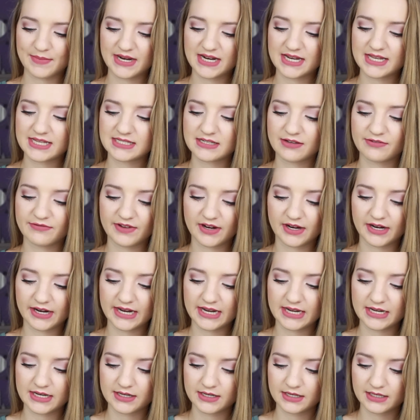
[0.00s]
but it is a
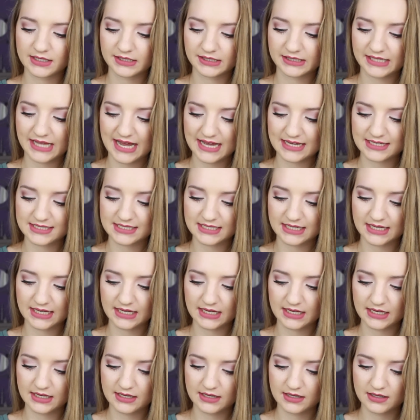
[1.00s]
very
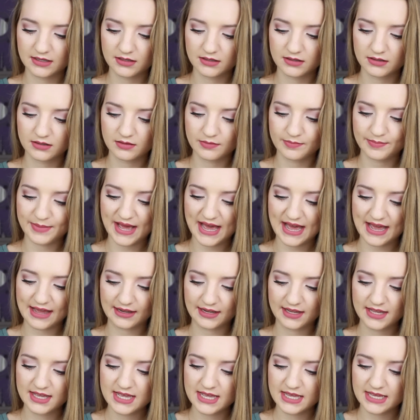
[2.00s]
classic
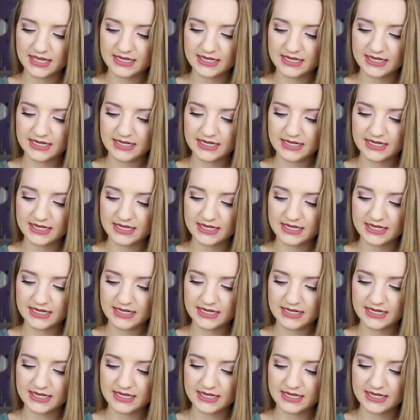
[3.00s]
bag.